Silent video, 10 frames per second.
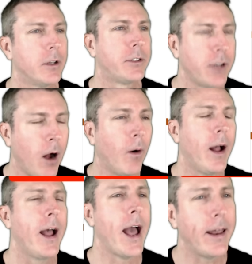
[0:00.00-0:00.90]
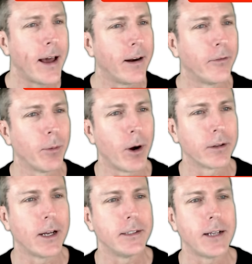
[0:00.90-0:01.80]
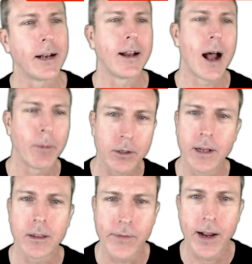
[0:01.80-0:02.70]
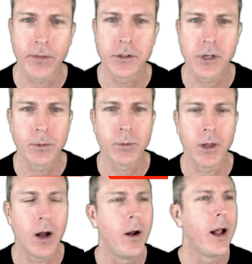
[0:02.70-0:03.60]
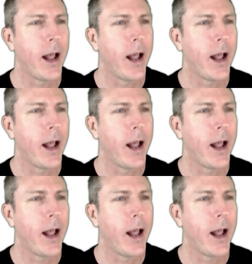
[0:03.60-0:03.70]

So head on over to markdice.com or click the link in the description below